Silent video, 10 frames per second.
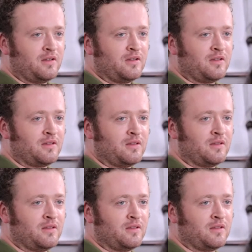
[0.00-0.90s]

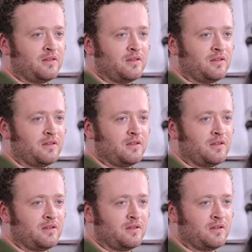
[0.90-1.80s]

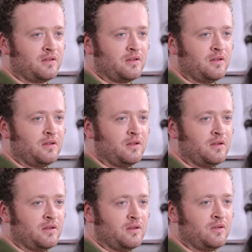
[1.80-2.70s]

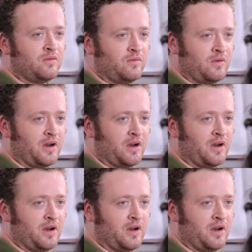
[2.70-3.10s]
The person shown says nothing.